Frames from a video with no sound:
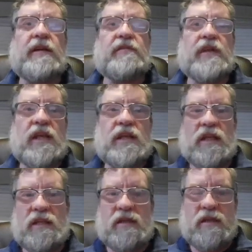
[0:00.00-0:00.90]
everything
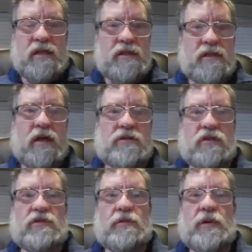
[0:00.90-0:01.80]
and got
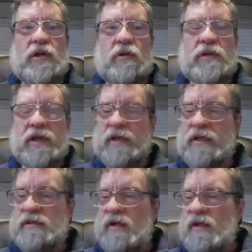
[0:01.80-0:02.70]
the Truma going
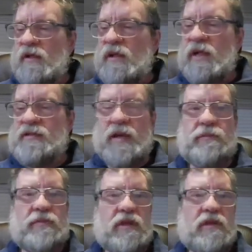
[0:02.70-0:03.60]
again.
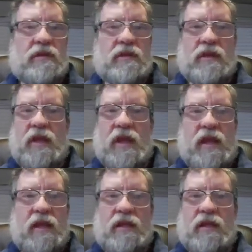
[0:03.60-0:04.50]
Except
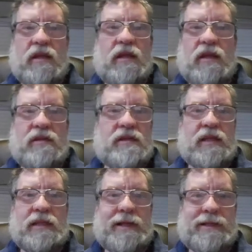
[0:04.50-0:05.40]
it
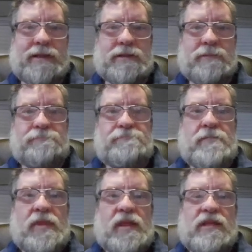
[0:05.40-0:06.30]
didn't like it.
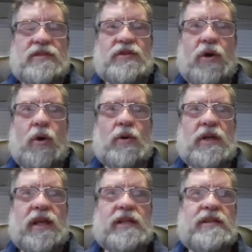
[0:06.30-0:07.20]
So
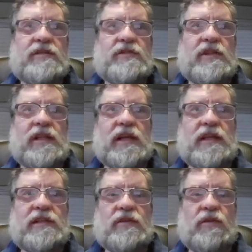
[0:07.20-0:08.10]
it doesn't
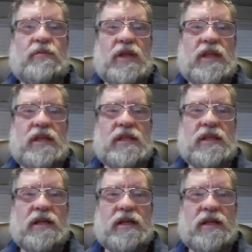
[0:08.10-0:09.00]
like to be
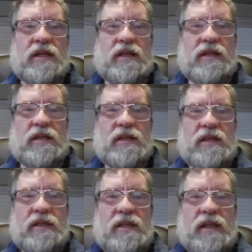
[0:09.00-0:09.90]

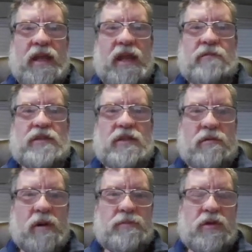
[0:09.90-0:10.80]

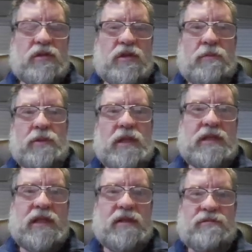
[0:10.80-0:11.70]
interrupted
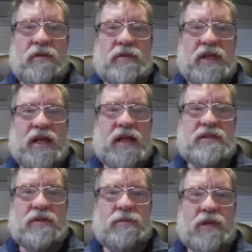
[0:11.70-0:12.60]
completely from the gas
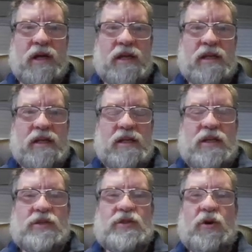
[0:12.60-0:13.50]
supply.
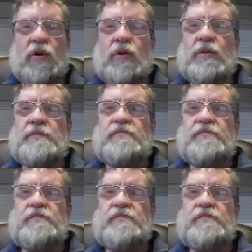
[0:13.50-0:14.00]
So